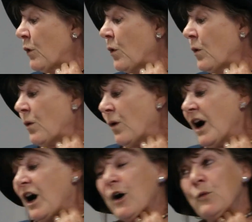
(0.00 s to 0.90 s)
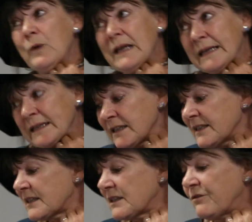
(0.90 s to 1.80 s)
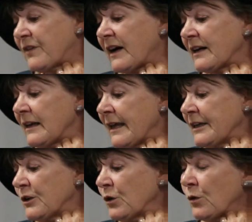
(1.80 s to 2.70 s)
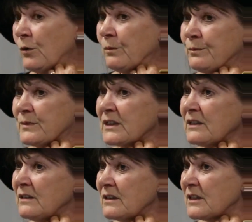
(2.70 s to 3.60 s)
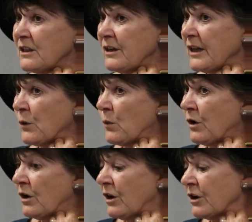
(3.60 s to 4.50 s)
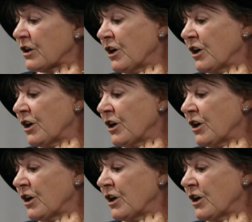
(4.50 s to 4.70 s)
or a willingness to violate norms concerning work,